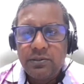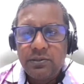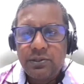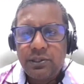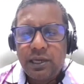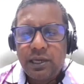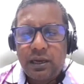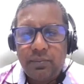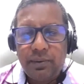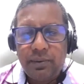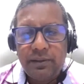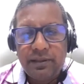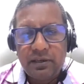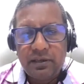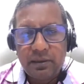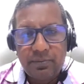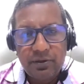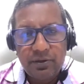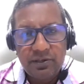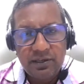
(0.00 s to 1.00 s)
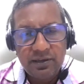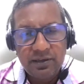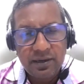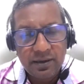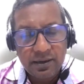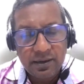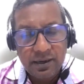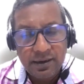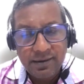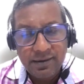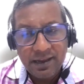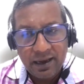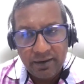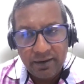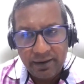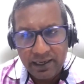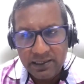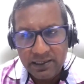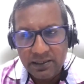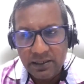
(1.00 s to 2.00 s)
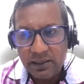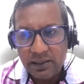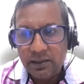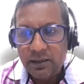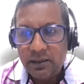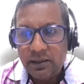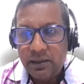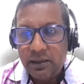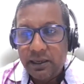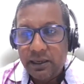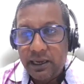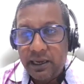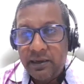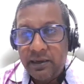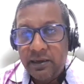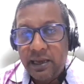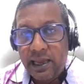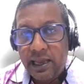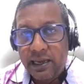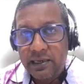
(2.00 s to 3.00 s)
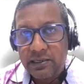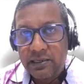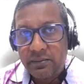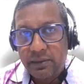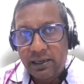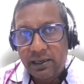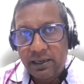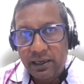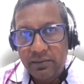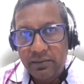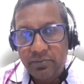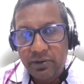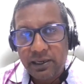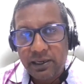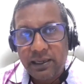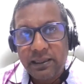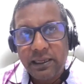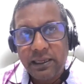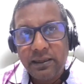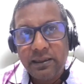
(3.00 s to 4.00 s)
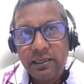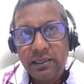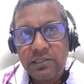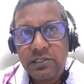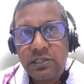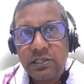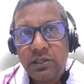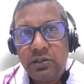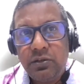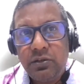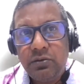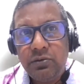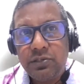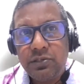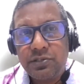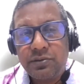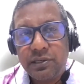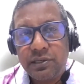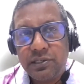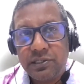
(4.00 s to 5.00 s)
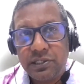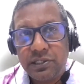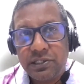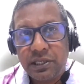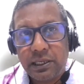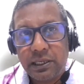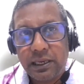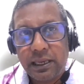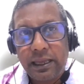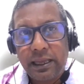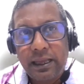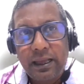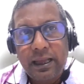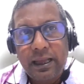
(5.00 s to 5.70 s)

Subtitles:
to now being the deputy director in an academic library, I think that's a huge transition.